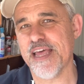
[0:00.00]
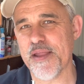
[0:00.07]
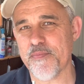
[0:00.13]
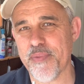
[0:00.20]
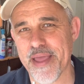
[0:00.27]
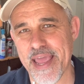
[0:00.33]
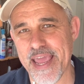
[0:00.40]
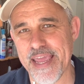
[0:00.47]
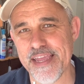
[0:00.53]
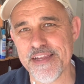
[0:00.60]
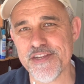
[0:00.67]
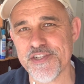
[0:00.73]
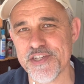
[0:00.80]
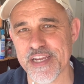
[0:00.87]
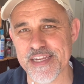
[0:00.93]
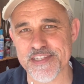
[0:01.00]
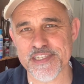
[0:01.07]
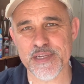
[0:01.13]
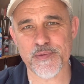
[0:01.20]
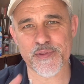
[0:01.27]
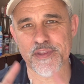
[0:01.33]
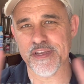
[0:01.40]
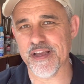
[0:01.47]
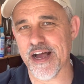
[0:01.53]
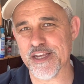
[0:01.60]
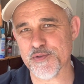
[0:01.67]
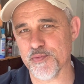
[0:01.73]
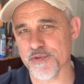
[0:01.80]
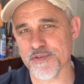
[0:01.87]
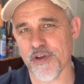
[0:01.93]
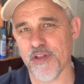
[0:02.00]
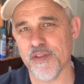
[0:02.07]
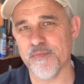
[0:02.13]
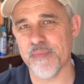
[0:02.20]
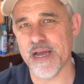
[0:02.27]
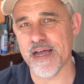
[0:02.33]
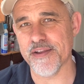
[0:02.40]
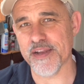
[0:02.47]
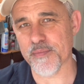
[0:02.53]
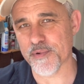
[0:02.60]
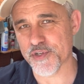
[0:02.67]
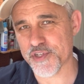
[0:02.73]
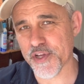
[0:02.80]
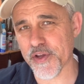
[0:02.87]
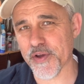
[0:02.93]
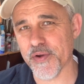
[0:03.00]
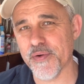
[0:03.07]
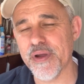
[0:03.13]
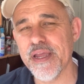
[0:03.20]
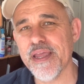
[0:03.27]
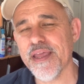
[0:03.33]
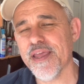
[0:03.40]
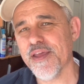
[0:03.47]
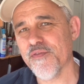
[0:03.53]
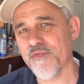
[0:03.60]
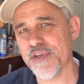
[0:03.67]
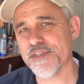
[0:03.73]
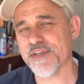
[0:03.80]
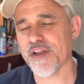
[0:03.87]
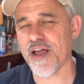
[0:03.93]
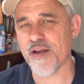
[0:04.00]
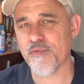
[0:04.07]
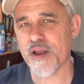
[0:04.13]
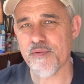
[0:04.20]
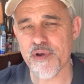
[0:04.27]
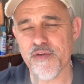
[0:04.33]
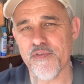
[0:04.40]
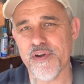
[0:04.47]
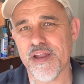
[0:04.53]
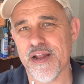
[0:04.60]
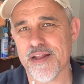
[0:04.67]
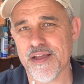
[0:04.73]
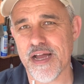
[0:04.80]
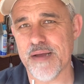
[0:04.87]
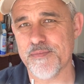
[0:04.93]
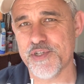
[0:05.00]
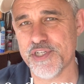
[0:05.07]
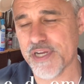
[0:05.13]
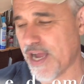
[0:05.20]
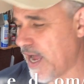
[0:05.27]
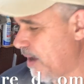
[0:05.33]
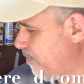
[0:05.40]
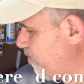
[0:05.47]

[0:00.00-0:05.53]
that page and see what the gospel is all about. Number two, visit hotrodreverend.com shop.